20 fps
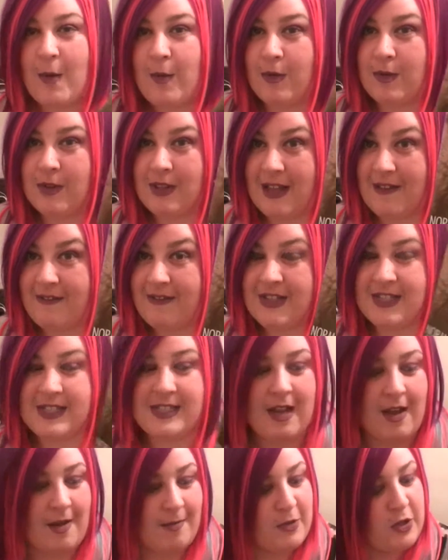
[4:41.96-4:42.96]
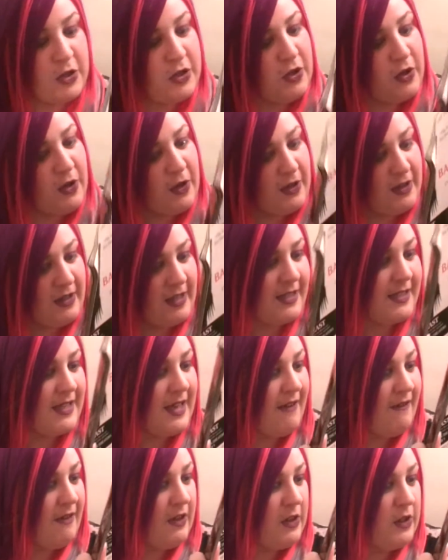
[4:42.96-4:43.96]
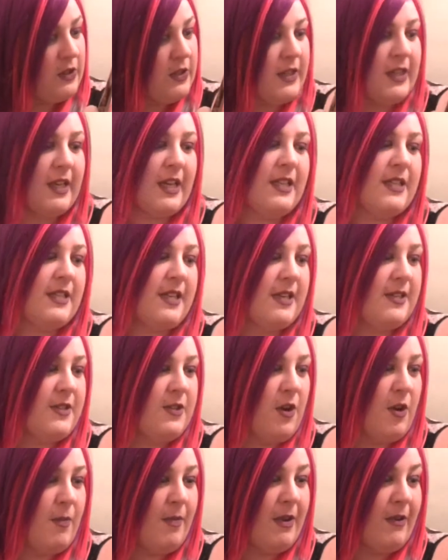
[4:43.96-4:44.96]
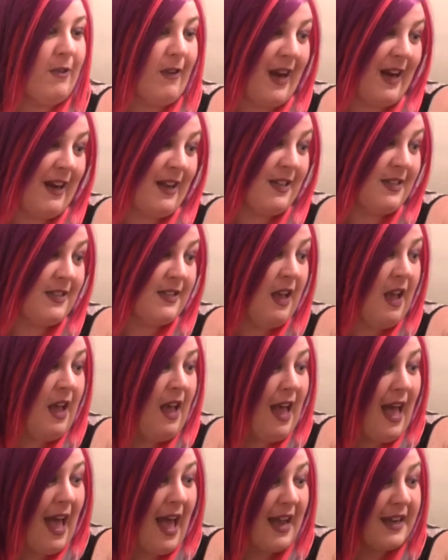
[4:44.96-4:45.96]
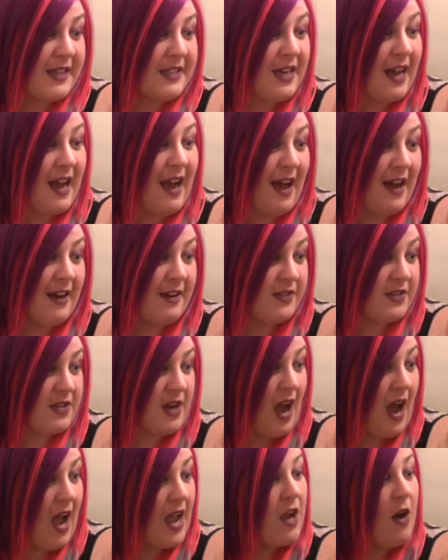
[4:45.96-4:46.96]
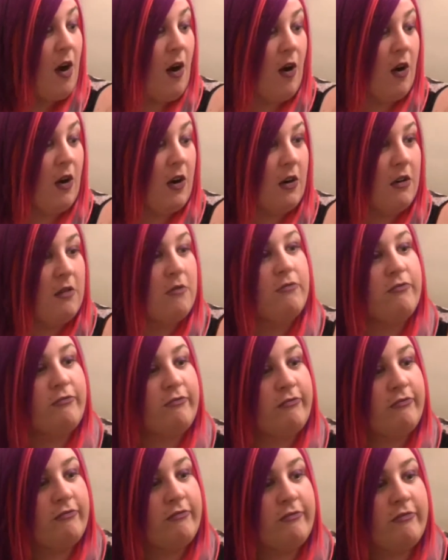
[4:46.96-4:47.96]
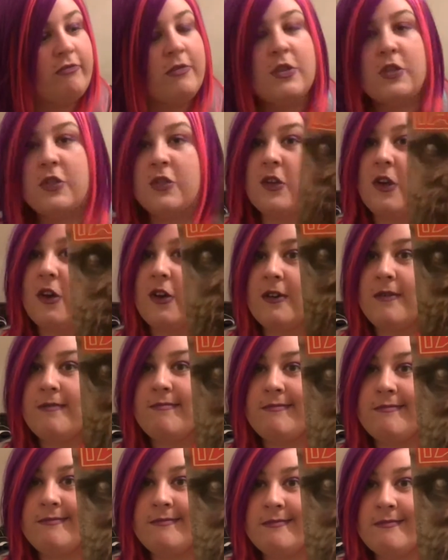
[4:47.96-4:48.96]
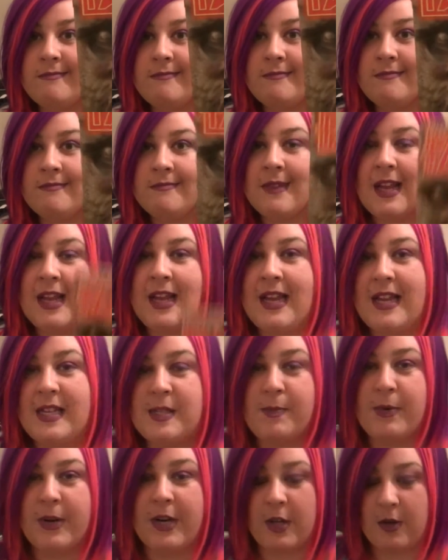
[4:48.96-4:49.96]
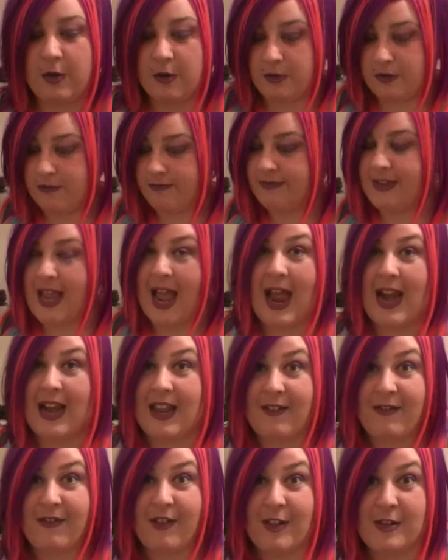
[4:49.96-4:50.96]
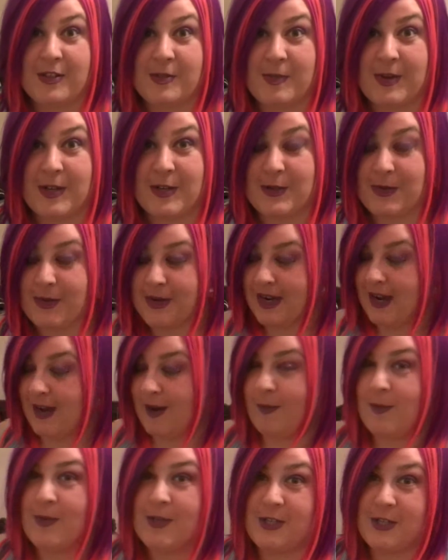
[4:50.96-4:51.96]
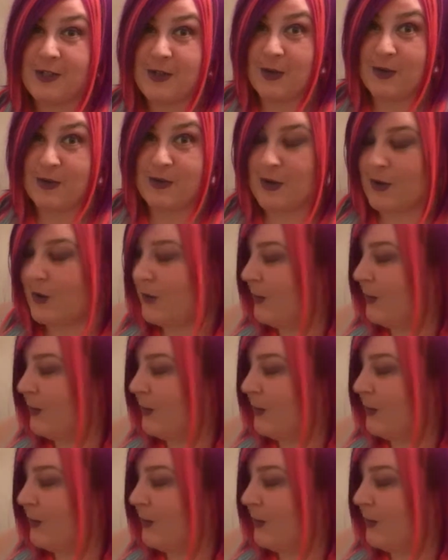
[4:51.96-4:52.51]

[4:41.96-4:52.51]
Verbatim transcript: will love this, I'm sure. Let's have a look. It says Norman Reedus, actor, artist, icon. So he's pretty cool. And he follows me on Twitter, which is also